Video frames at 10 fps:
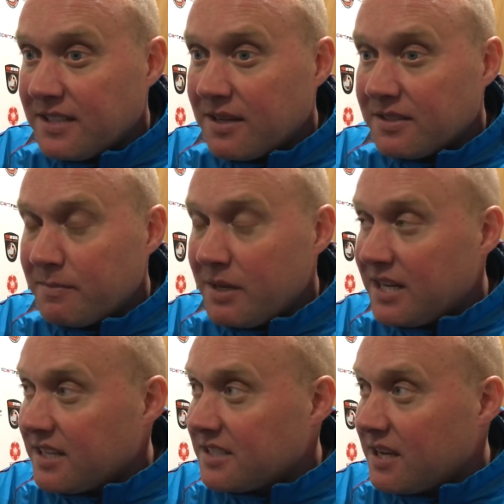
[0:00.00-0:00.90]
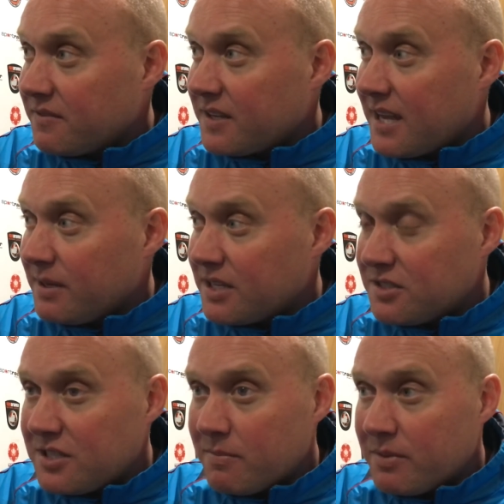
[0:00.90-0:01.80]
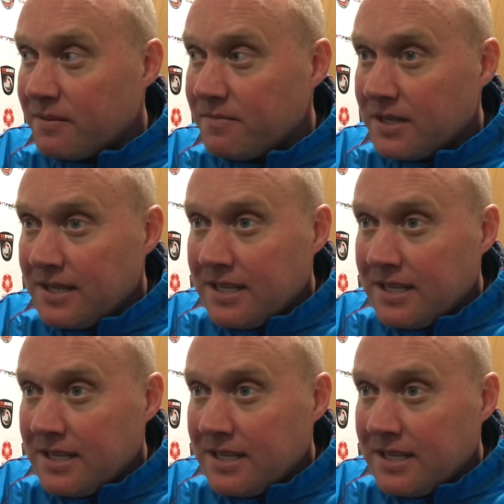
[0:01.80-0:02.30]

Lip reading: You know, it'll be another tough game against Chippenham.